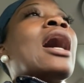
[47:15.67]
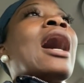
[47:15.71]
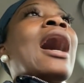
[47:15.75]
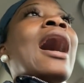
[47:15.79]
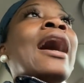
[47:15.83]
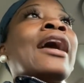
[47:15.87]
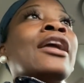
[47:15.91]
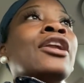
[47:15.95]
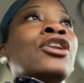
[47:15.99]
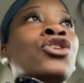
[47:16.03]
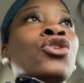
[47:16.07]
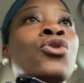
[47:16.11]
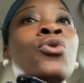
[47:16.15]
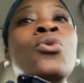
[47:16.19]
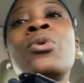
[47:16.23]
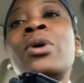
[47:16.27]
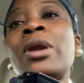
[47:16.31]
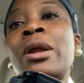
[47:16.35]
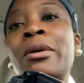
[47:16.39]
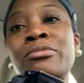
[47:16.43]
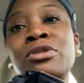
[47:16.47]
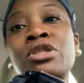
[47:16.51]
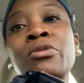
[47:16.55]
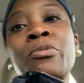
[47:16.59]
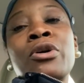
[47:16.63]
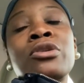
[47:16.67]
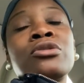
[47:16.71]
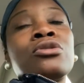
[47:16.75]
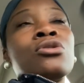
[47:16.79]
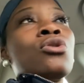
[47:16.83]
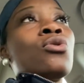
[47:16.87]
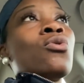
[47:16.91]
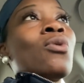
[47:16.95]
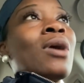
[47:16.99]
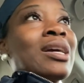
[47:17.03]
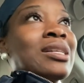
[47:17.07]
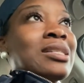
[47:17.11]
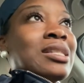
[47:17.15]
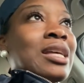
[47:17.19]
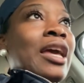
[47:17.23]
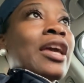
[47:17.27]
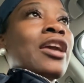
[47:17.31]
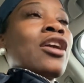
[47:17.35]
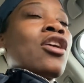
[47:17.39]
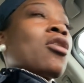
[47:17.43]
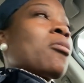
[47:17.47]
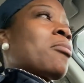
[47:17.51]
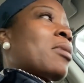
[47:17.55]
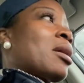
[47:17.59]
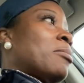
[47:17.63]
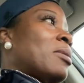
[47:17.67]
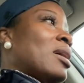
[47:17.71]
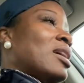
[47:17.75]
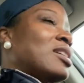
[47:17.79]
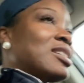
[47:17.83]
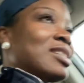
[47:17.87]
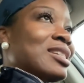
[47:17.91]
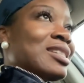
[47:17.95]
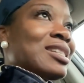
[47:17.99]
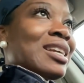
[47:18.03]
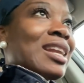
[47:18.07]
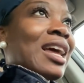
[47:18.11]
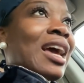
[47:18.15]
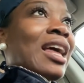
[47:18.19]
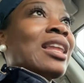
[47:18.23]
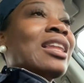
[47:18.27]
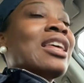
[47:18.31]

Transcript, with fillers: I do what I'm supposed to do. I take care of my patients and I